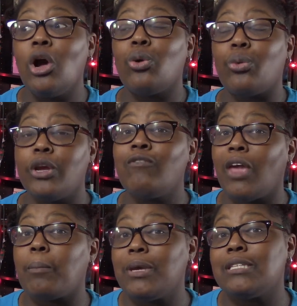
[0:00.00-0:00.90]

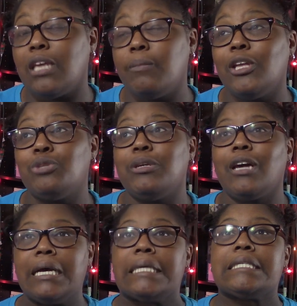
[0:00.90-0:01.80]
revamp his image
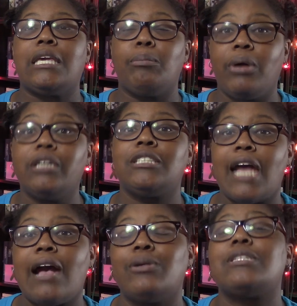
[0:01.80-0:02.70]
because he punched
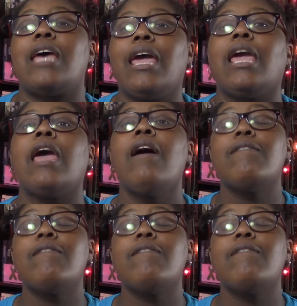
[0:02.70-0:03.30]
out a